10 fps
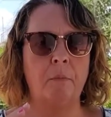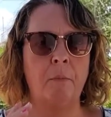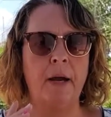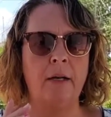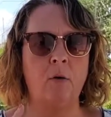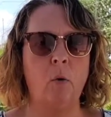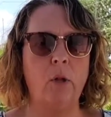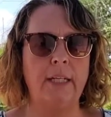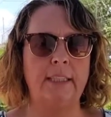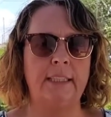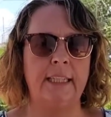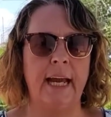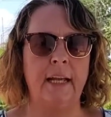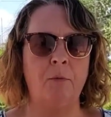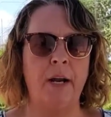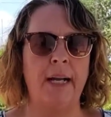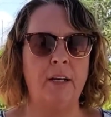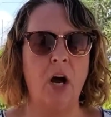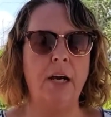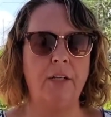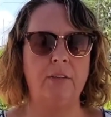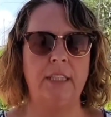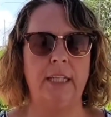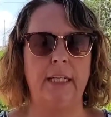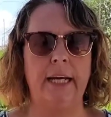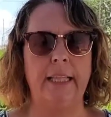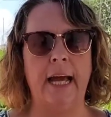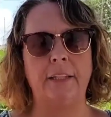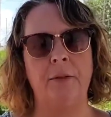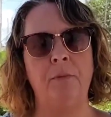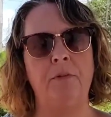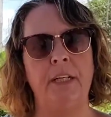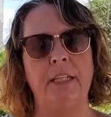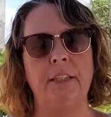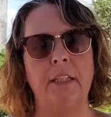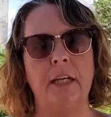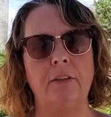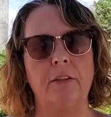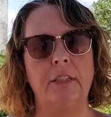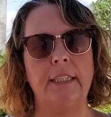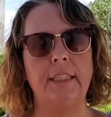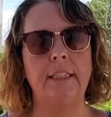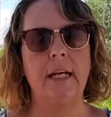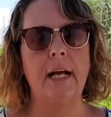my goal is to get, when I'm not using it like that, to move it into luxuries.